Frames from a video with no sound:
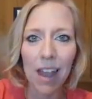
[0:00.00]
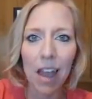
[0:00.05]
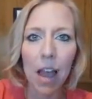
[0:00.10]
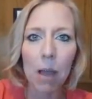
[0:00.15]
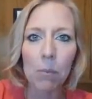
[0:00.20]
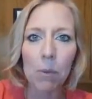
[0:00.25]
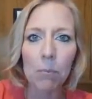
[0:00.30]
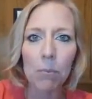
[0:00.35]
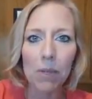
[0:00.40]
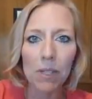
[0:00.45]

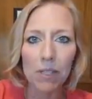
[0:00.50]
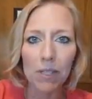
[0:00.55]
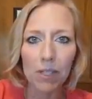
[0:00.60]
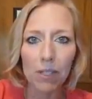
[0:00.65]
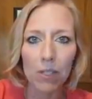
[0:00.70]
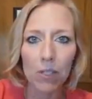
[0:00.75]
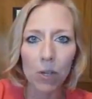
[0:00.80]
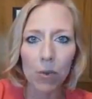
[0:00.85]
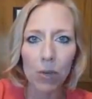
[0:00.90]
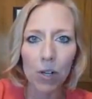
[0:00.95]
I'm a
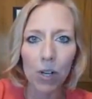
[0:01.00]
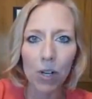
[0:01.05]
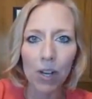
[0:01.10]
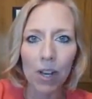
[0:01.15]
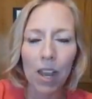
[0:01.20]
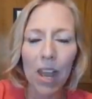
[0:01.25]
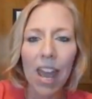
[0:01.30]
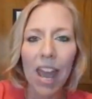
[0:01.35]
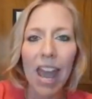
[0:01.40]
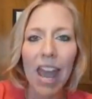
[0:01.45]
business owner,
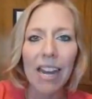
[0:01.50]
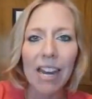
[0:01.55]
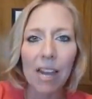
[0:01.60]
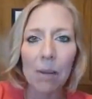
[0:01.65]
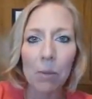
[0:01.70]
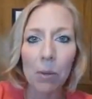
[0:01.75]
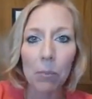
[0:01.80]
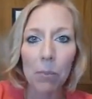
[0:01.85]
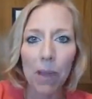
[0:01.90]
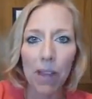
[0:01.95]
and
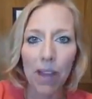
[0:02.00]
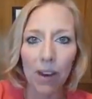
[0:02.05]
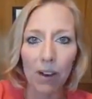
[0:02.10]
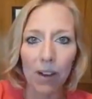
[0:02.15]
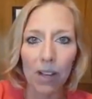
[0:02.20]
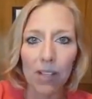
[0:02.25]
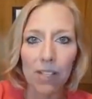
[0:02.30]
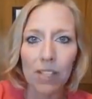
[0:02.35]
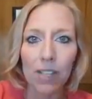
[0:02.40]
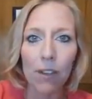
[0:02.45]
I'm a
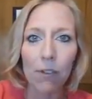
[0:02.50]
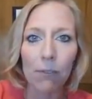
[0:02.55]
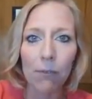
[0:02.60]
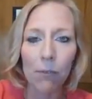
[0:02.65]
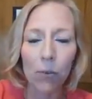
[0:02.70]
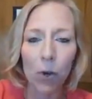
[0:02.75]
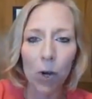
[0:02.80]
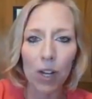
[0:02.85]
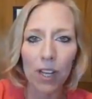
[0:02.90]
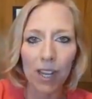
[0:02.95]
parent of
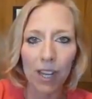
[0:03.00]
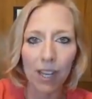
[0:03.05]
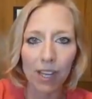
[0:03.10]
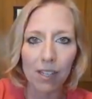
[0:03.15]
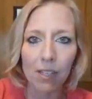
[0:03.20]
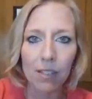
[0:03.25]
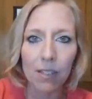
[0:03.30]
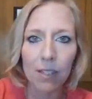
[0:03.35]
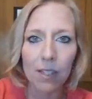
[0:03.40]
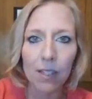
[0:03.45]
4
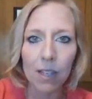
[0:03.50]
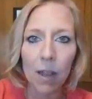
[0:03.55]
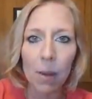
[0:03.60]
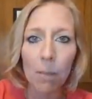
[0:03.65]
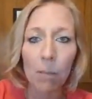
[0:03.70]
kids.